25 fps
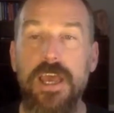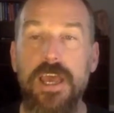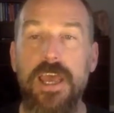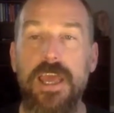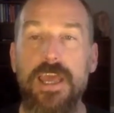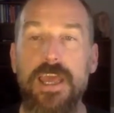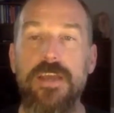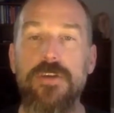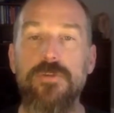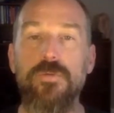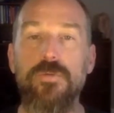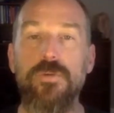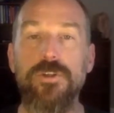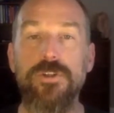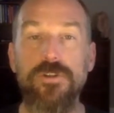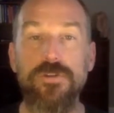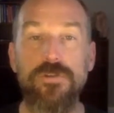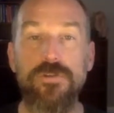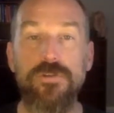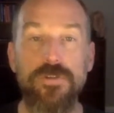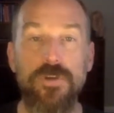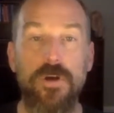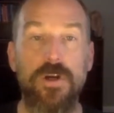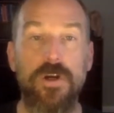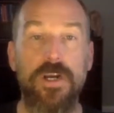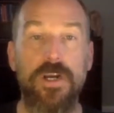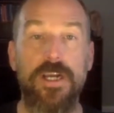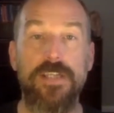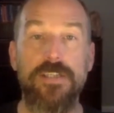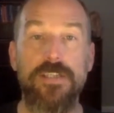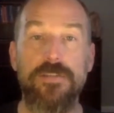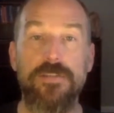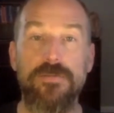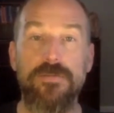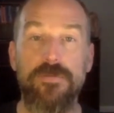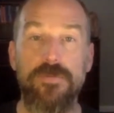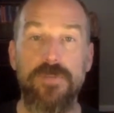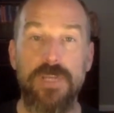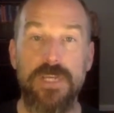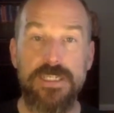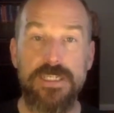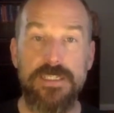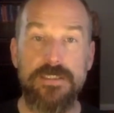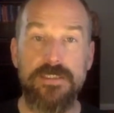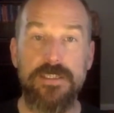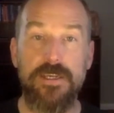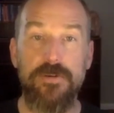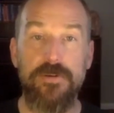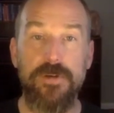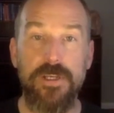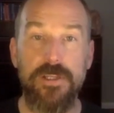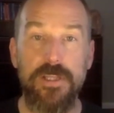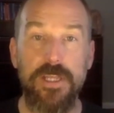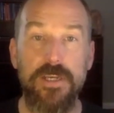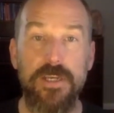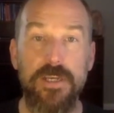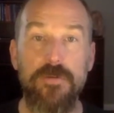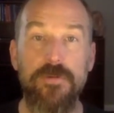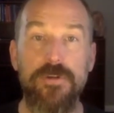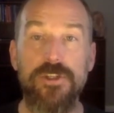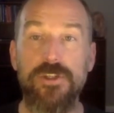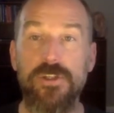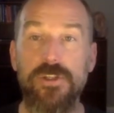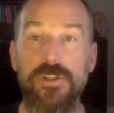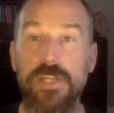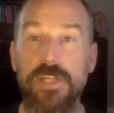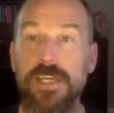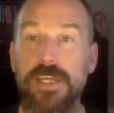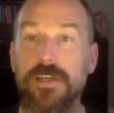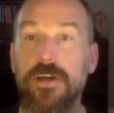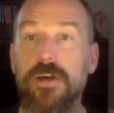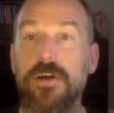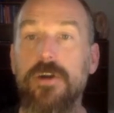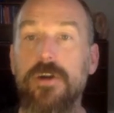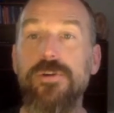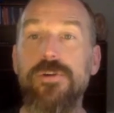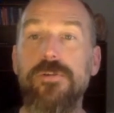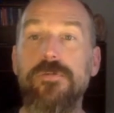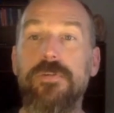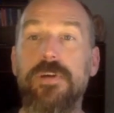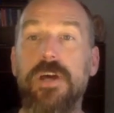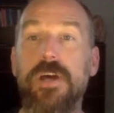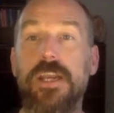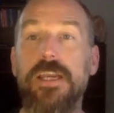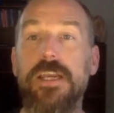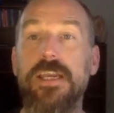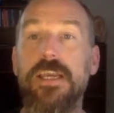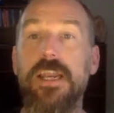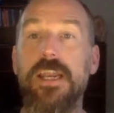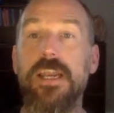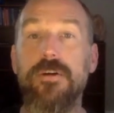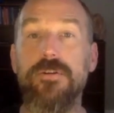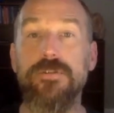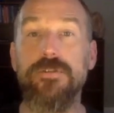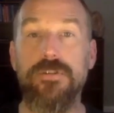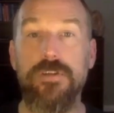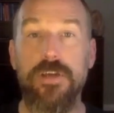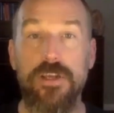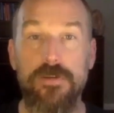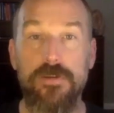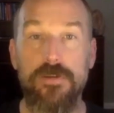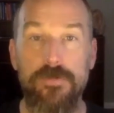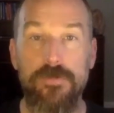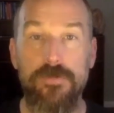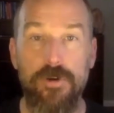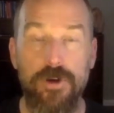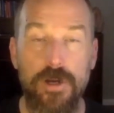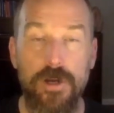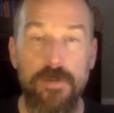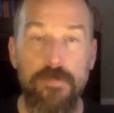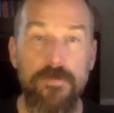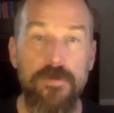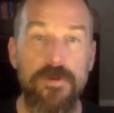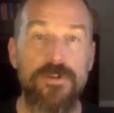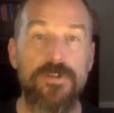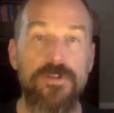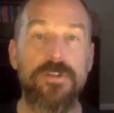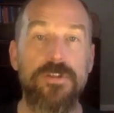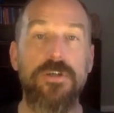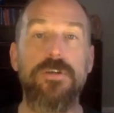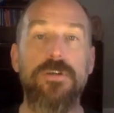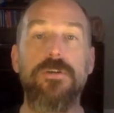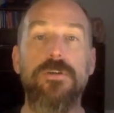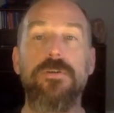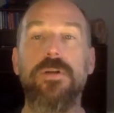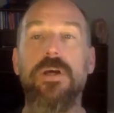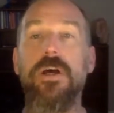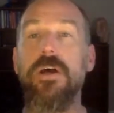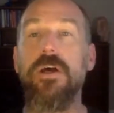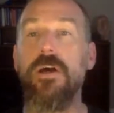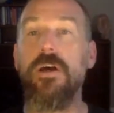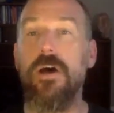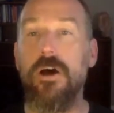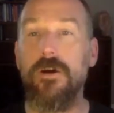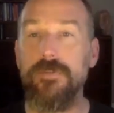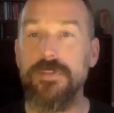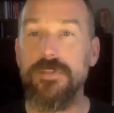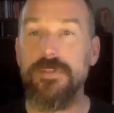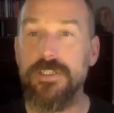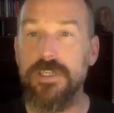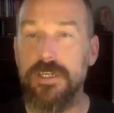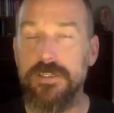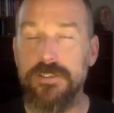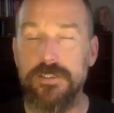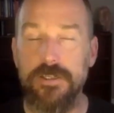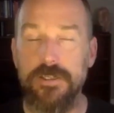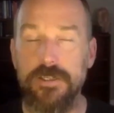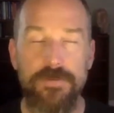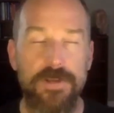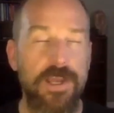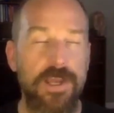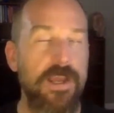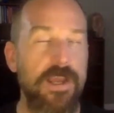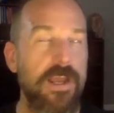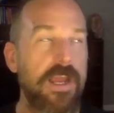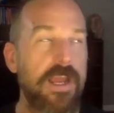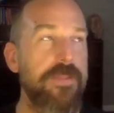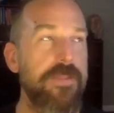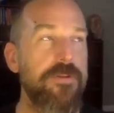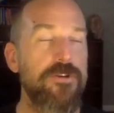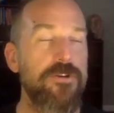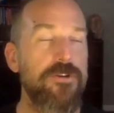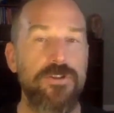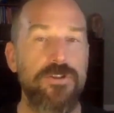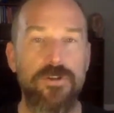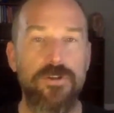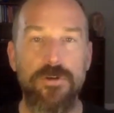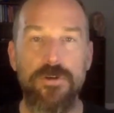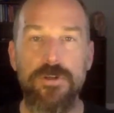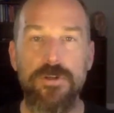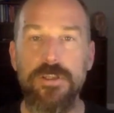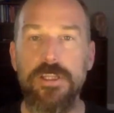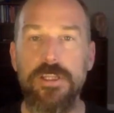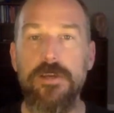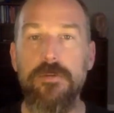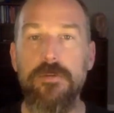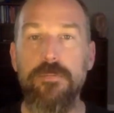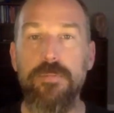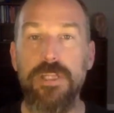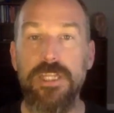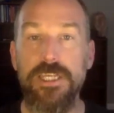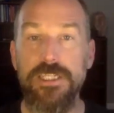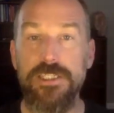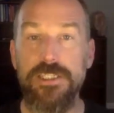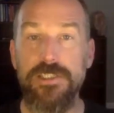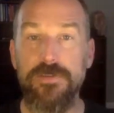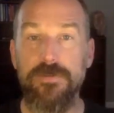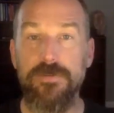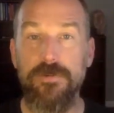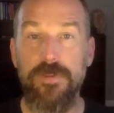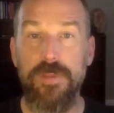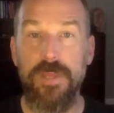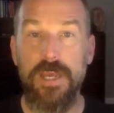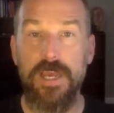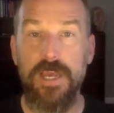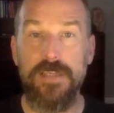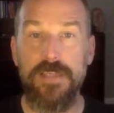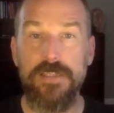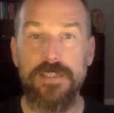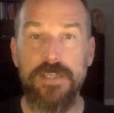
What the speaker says: And we'll use all kinds of nice sounding language like, oh, you've got to get outside of your comfort zone, all this kind of stuff. And there's certainly a place for that.